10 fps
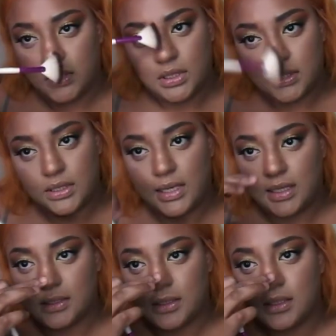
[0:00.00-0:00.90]
Take the
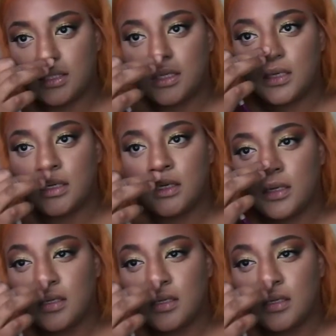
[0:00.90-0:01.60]
access here.